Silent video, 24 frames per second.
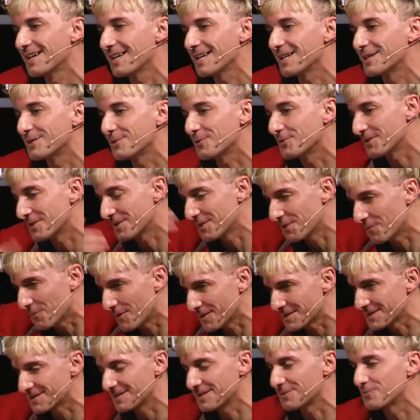including the
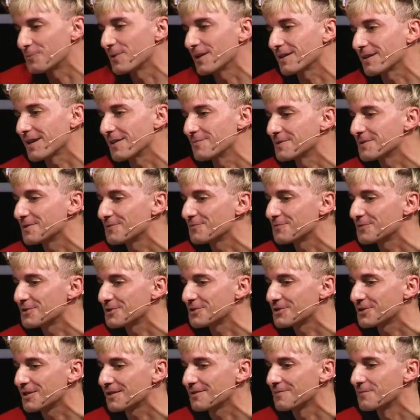ones that will come in the
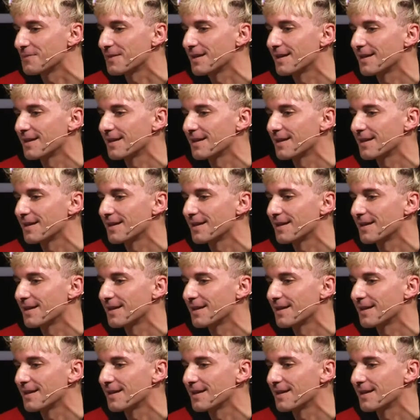future.